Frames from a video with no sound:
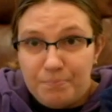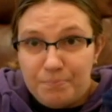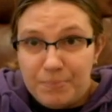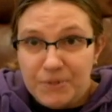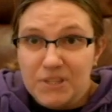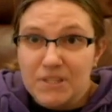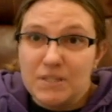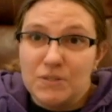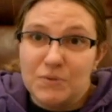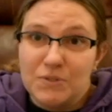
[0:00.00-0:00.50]

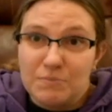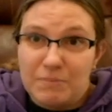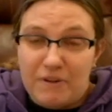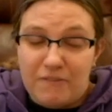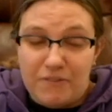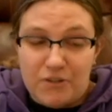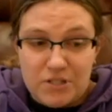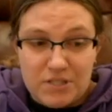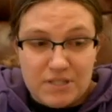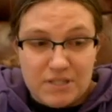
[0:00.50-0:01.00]
But this was my
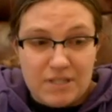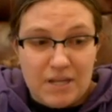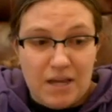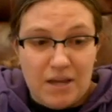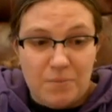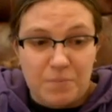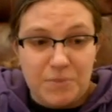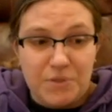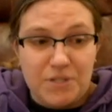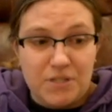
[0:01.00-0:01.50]
first
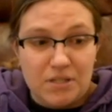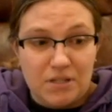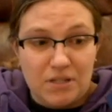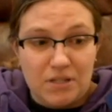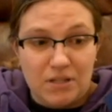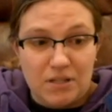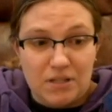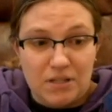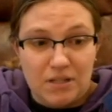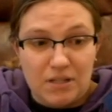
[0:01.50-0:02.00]
attempt.
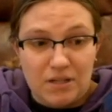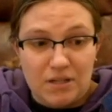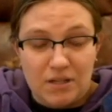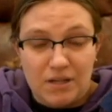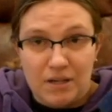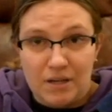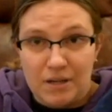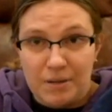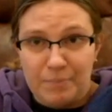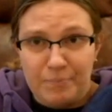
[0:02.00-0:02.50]

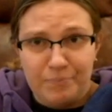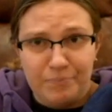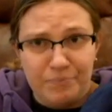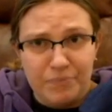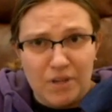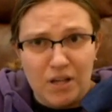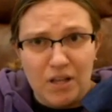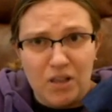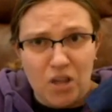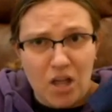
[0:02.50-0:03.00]
Um,
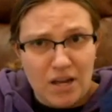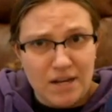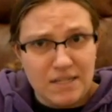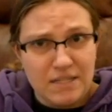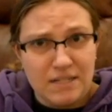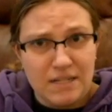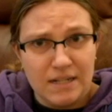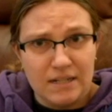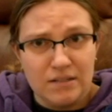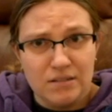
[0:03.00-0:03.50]
a lot of
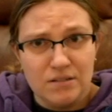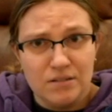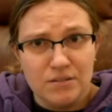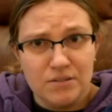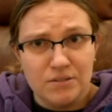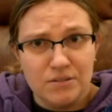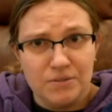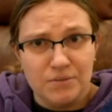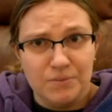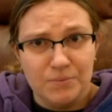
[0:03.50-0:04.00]

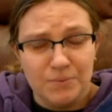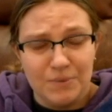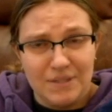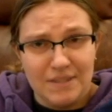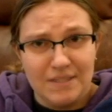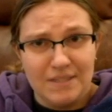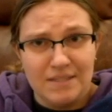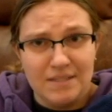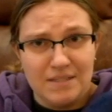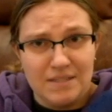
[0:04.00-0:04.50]
stares
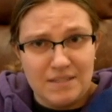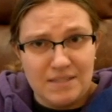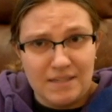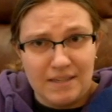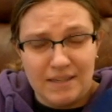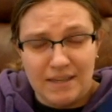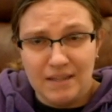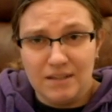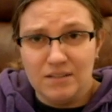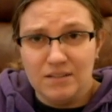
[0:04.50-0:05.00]
with these,
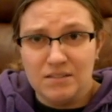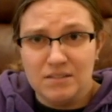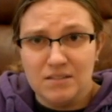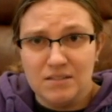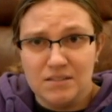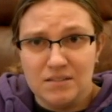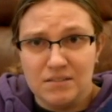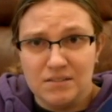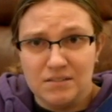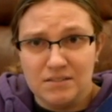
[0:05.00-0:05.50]

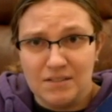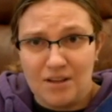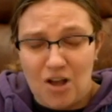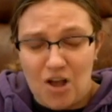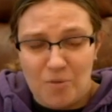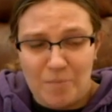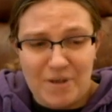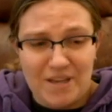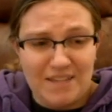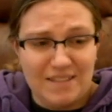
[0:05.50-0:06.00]
giggles,
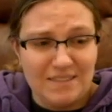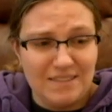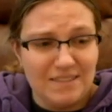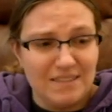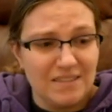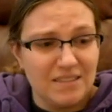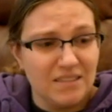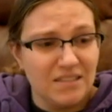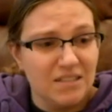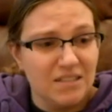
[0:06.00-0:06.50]
comments.